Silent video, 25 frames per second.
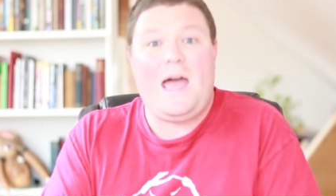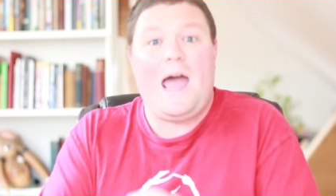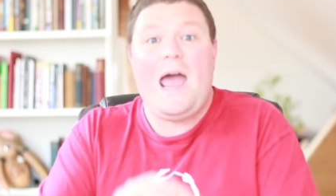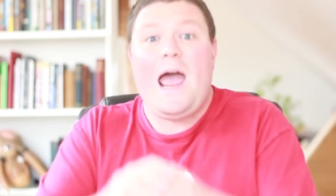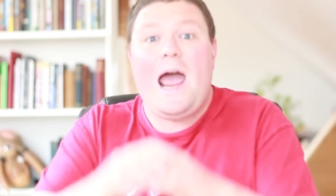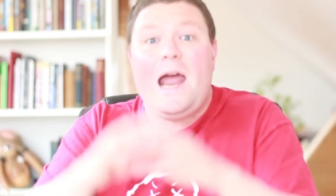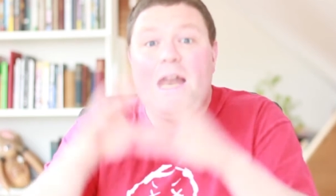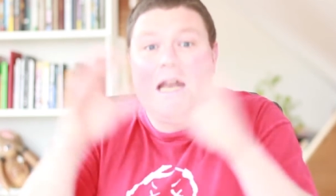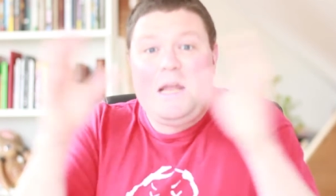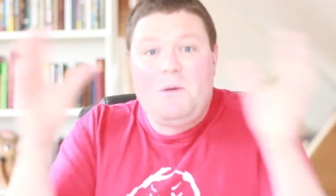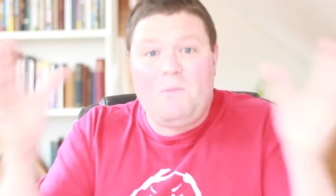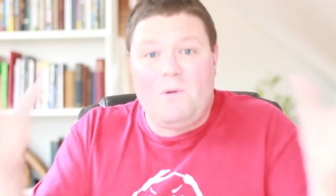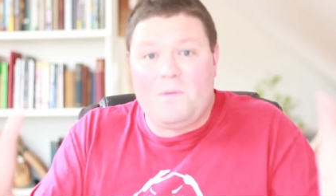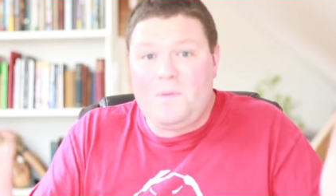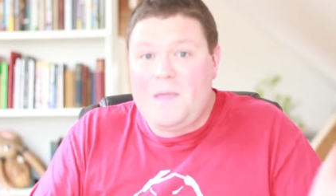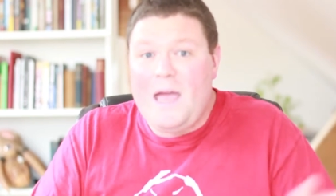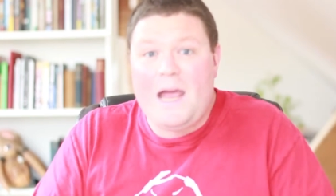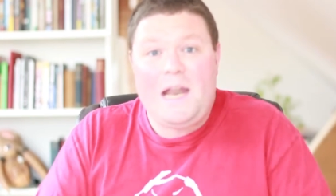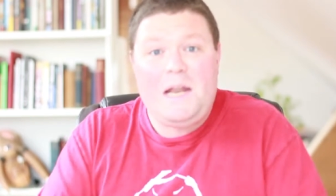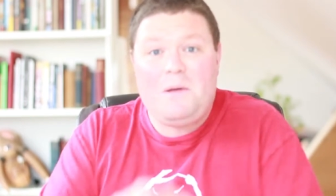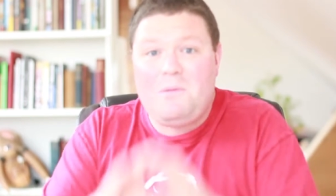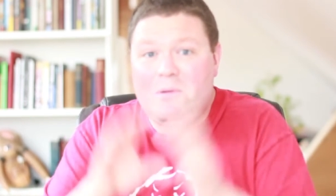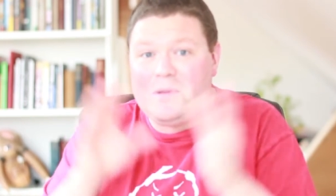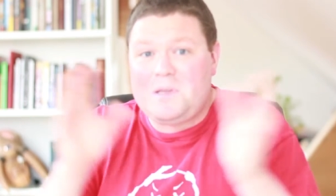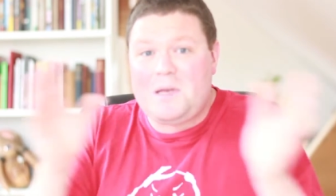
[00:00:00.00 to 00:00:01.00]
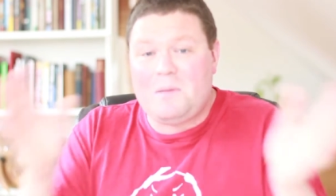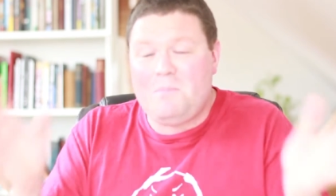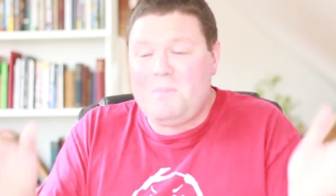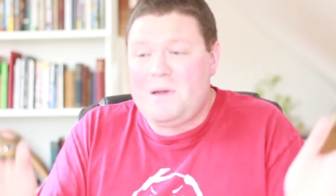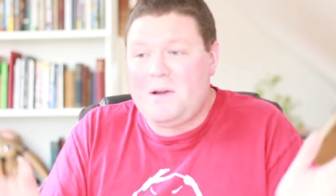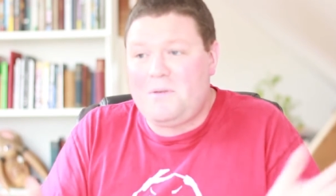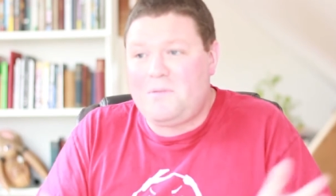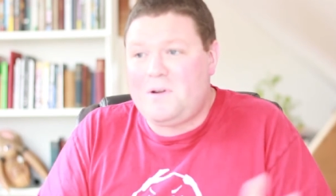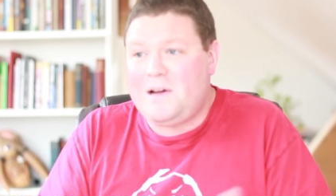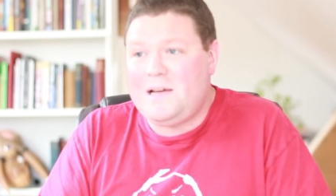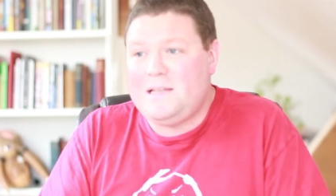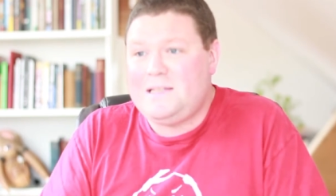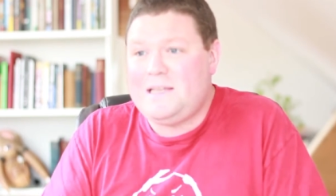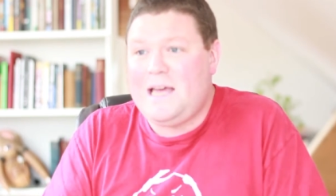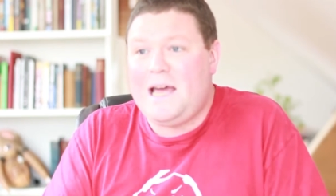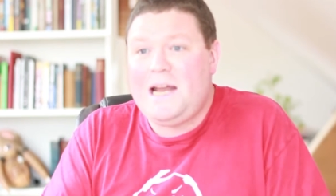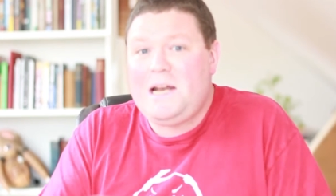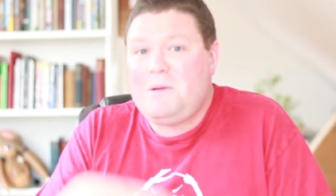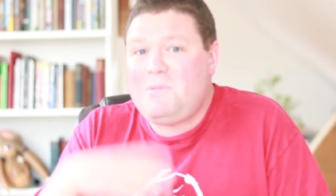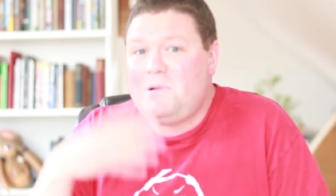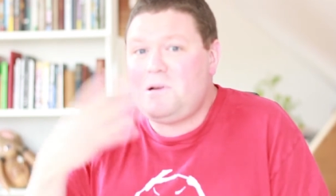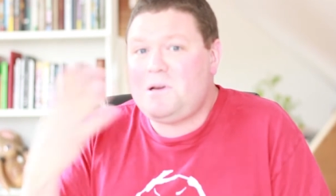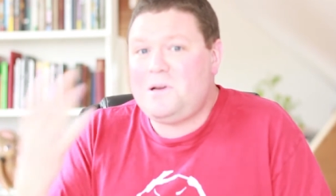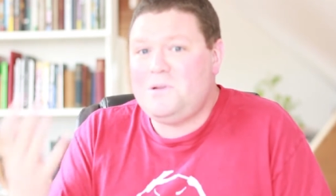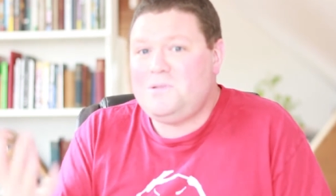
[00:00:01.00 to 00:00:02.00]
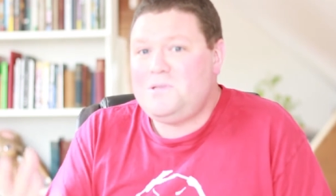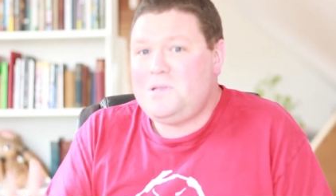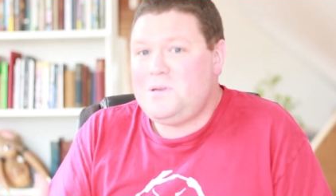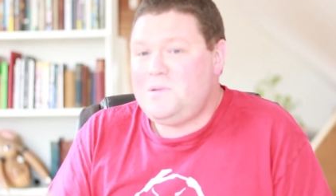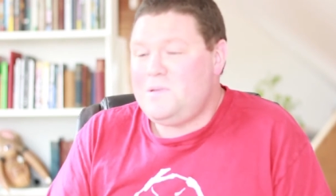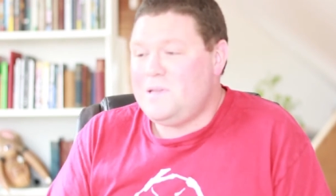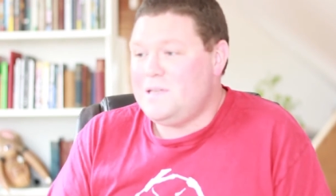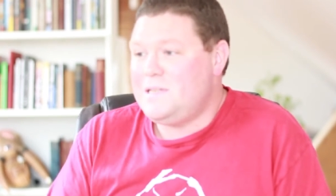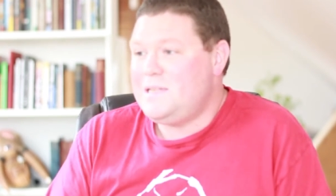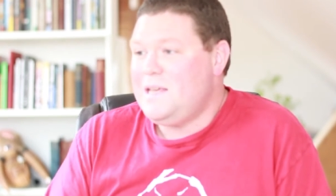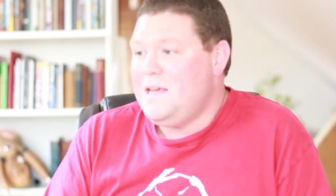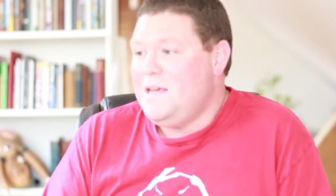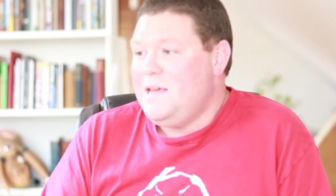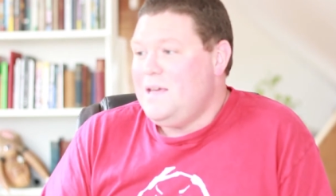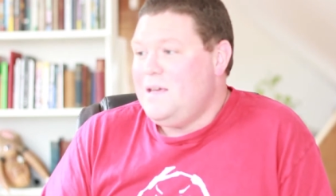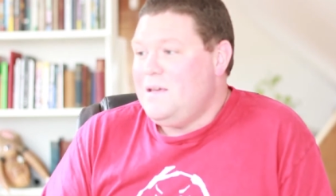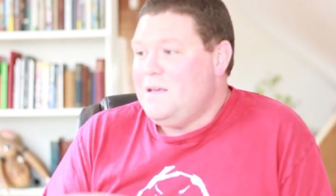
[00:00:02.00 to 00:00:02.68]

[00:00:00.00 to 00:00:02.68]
that anyone can be a writer, anyone can do this.